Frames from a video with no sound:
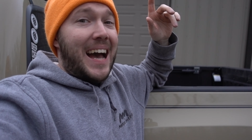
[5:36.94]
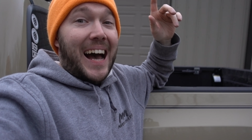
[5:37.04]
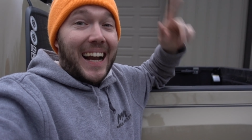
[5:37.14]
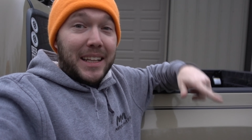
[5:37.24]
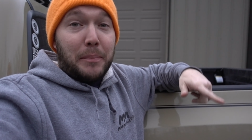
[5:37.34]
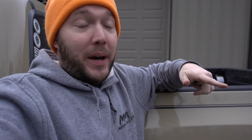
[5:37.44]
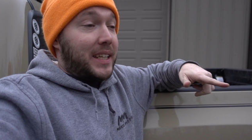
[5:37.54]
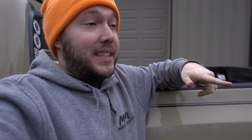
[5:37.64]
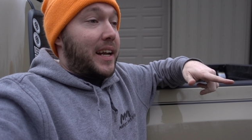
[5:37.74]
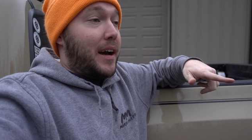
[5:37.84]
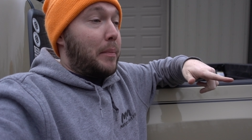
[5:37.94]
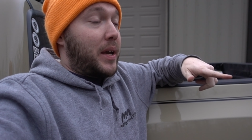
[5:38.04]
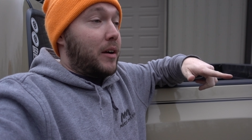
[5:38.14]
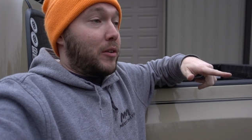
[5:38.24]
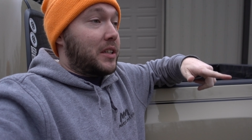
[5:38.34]
I got the bike set up
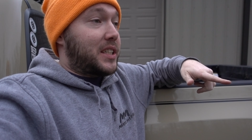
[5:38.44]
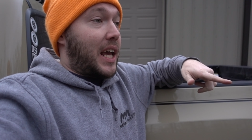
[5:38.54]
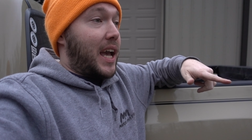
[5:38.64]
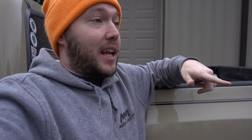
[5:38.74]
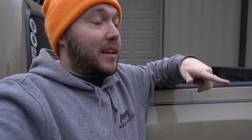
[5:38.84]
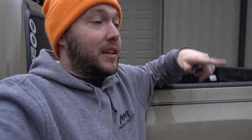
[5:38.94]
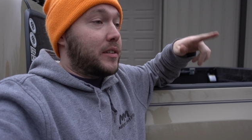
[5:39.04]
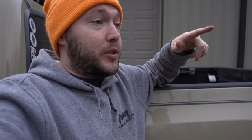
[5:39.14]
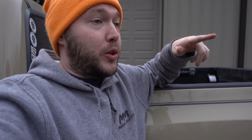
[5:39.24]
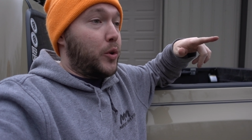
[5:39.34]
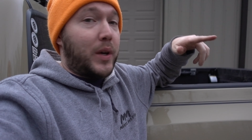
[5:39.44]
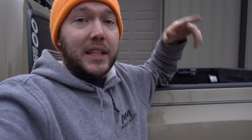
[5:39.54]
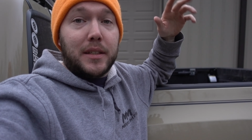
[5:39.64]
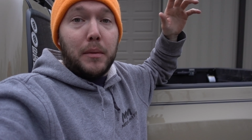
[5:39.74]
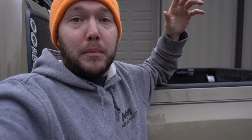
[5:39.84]
here on a stand to
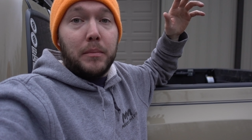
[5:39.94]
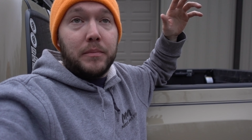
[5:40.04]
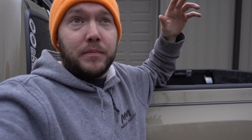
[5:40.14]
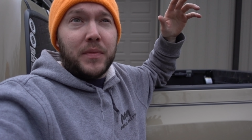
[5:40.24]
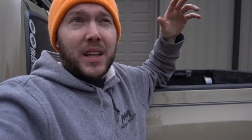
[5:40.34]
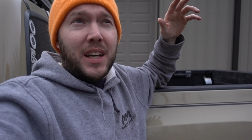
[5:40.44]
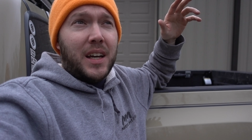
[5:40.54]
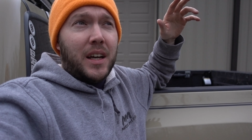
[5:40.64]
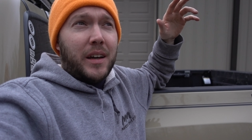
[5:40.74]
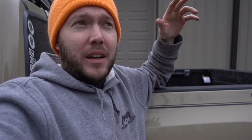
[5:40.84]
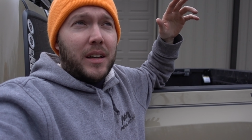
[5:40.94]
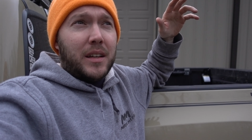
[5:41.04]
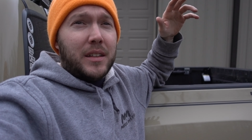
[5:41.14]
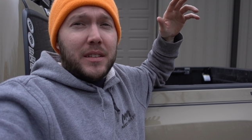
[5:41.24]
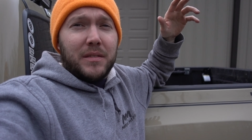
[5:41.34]
get some
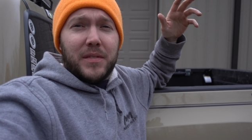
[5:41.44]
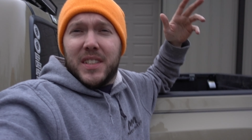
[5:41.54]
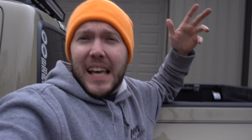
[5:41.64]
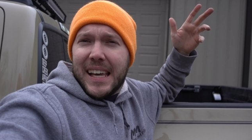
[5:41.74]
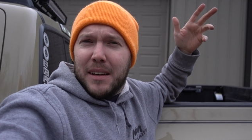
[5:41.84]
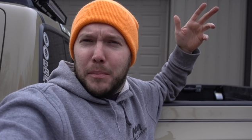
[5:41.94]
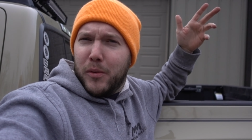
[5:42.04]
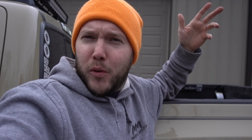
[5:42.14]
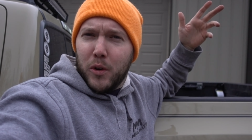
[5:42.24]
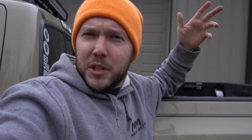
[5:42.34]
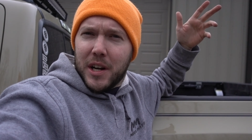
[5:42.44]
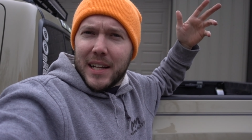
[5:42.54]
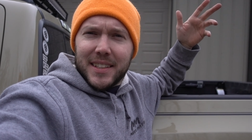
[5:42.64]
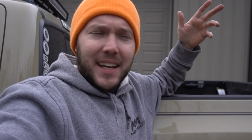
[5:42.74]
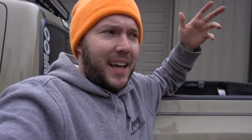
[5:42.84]
second before
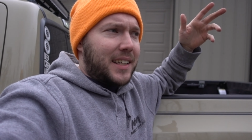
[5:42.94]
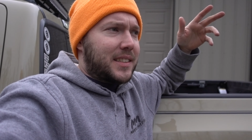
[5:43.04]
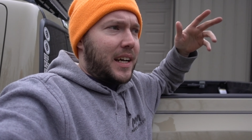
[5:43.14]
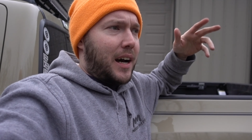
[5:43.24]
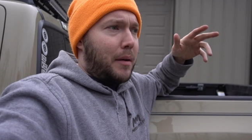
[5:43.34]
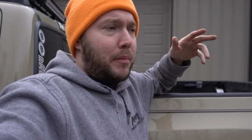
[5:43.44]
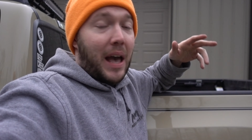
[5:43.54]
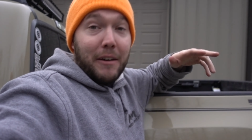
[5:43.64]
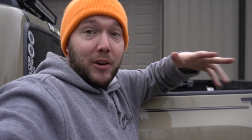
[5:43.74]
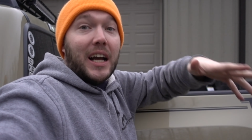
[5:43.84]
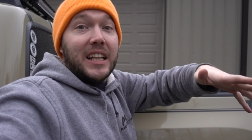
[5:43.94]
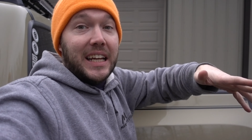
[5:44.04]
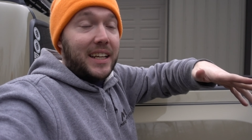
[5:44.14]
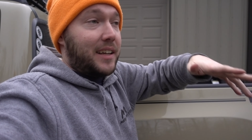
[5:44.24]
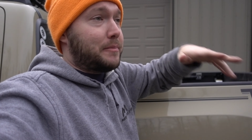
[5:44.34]
shots, I guess, after I
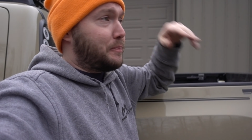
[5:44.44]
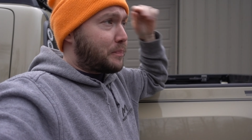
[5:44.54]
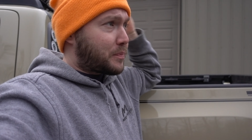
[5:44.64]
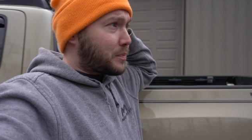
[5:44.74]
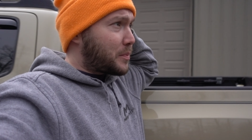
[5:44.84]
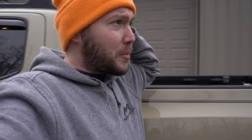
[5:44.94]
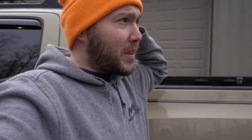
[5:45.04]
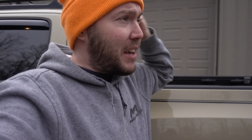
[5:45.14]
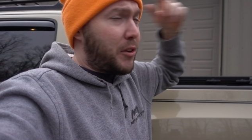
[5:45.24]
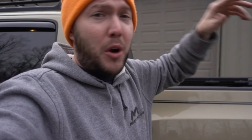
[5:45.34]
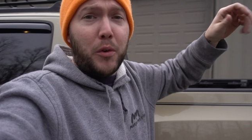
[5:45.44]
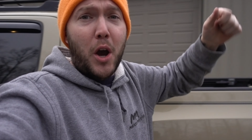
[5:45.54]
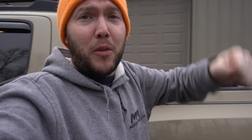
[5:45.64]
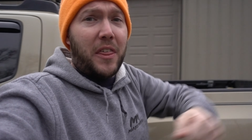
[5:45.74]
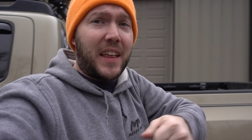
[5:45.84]
cleaned it. If you don't
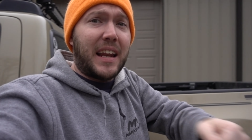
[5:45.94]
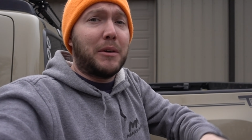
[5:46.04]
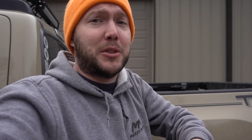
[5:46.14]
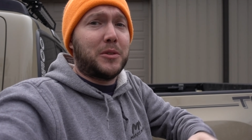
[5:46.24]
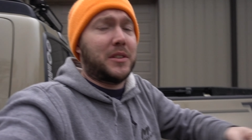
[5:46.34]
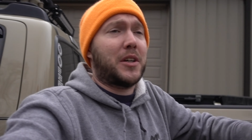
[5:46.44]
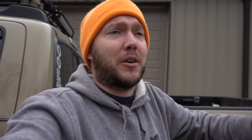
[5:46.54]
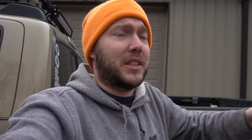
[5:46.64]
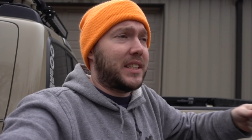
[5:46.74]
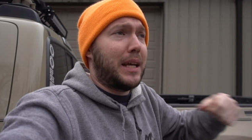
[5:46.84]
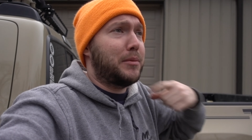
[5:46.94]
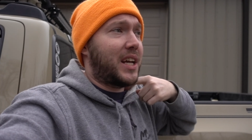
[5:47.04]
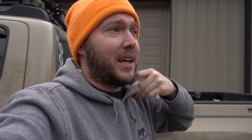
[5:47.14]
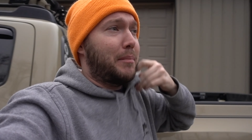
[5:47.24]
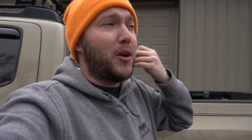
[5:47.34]
know, the thing that I was using is called a steam
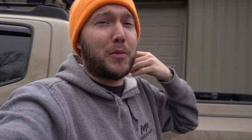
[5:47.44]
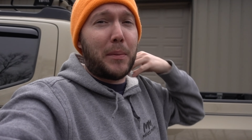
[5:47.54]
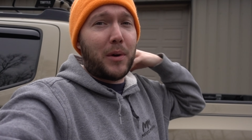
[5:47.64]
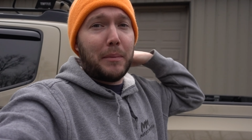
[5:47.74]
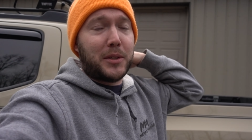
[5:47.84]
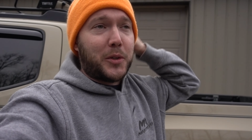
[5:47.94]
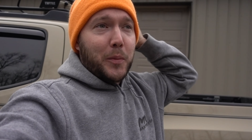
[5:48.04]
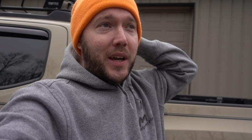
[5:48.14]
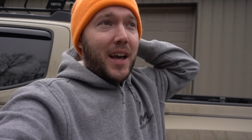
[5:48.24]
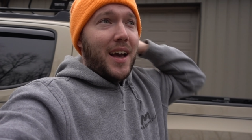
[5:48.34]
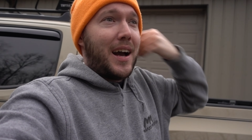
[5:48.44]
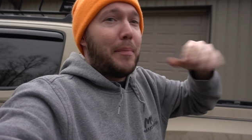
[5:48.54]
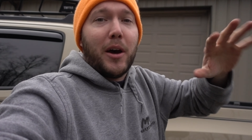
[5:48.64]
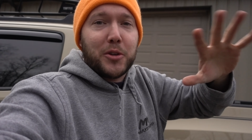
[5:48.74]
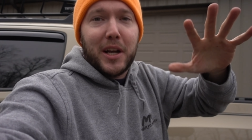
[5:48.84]
Jenny. Most people, I'm assuming, I'm
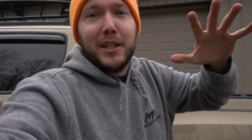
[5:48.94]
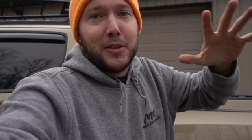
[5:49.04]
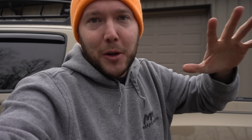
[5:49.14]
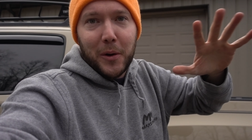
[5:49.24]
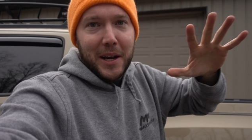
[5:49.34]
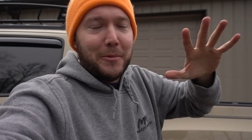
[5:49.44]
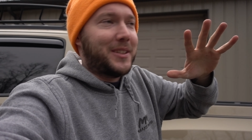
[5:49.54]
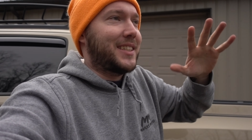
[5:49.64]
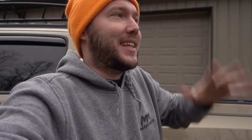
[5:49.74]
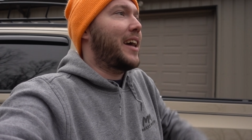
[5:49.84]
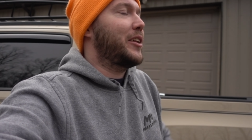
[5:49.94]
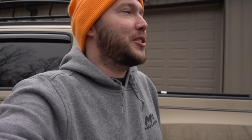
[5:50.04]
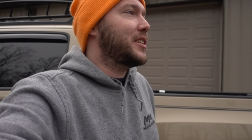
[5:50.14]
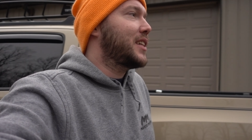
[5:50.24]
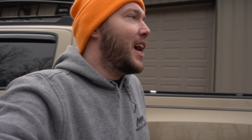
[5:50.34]
not trying to insult anyone's
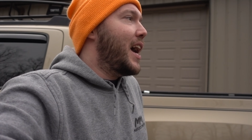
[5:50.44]
intelligence.